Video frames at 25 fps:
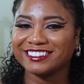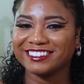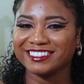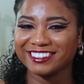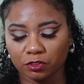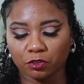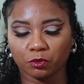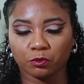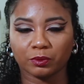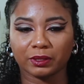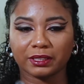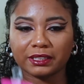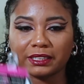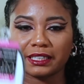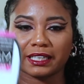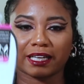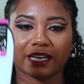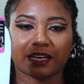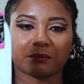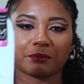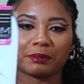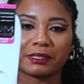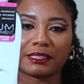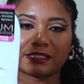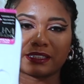So one thing
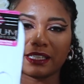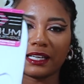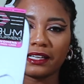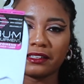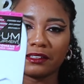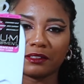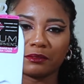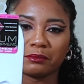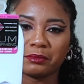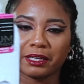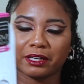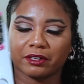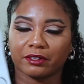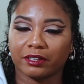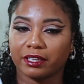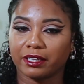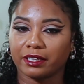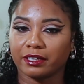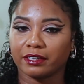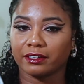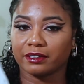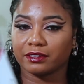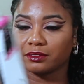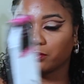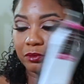I'm excited about
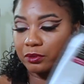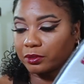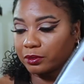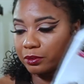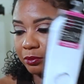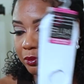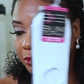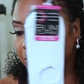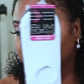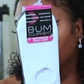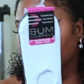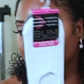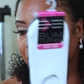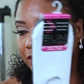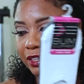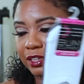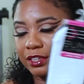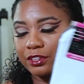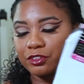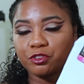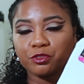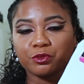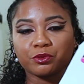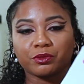here, we're moving into